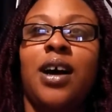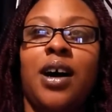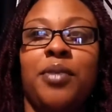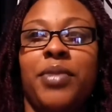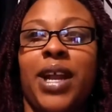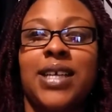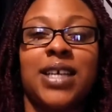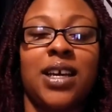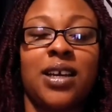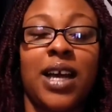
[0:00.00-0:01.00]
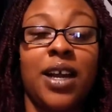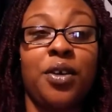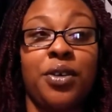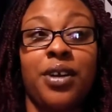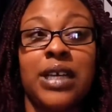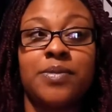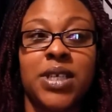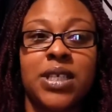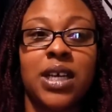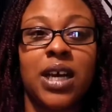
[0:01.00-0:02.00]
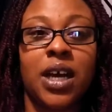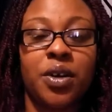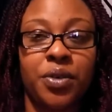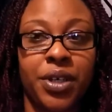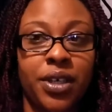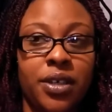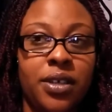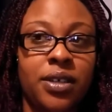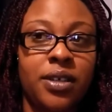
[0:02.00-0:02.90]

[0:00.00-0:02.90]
But as I got older, as my son got older,